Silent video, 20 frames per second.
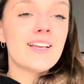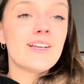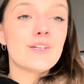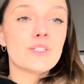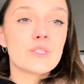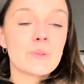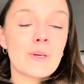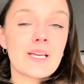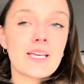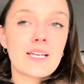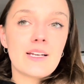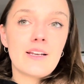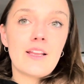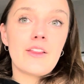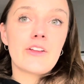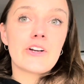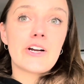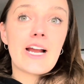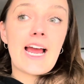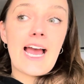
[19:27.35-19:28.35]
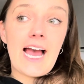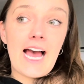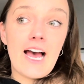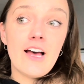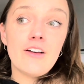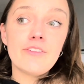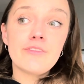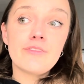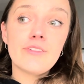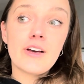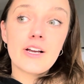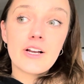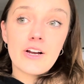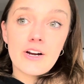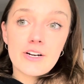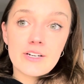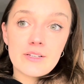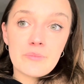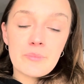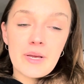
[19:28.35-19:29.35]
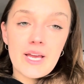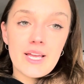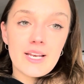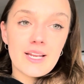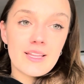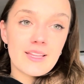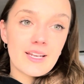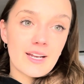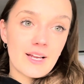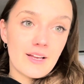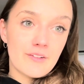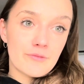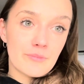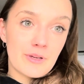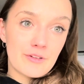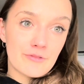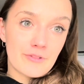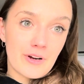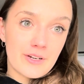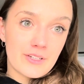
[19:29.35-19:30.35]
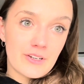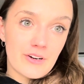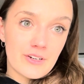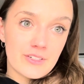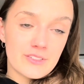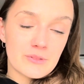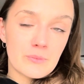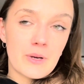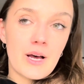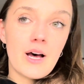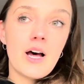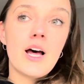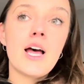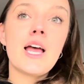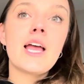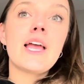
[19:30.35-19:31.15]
So I get another half a garden bed, and then I have my front yard as well.